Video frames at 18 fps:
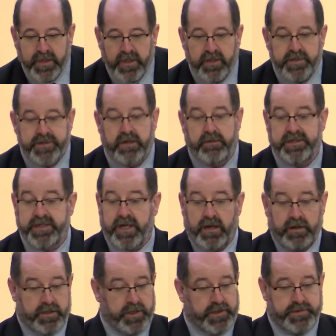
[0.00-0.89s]
So it's
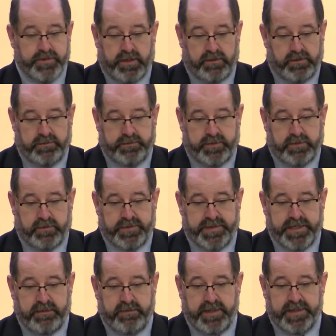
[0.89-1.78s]
uncontrollable.
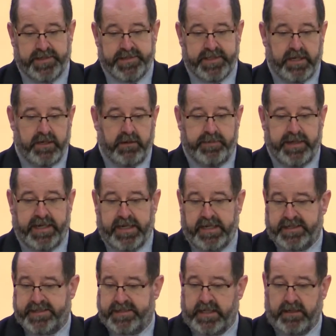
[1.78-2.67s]
So it's so big,
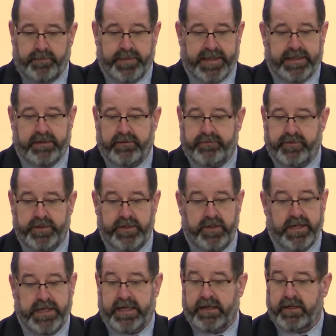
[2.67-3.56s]
it's so powerful that
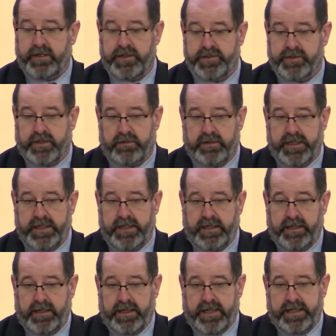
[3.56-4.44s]
you can't control it.
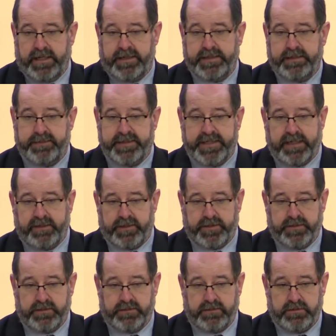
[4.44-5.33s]
And it's
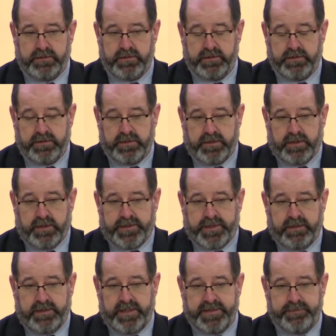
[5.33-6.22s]
substantial.
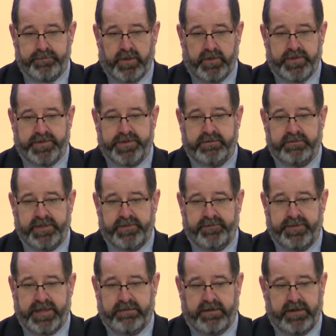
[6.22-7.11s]
So this monster is
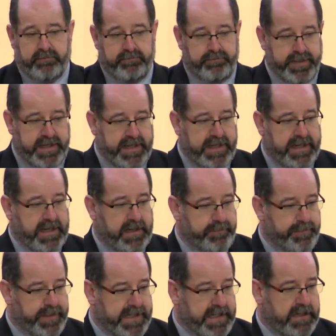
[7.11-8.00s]
very
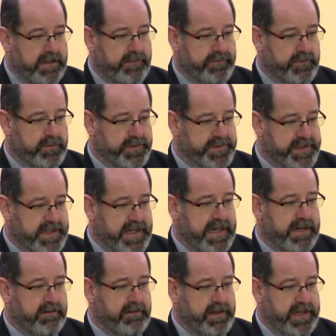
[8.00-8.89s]
big, powerful,
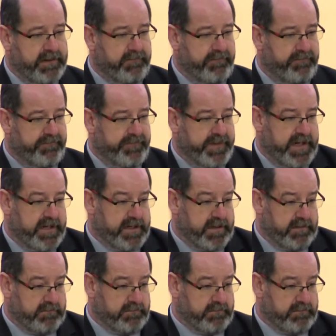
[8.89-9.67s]
scary, and fear.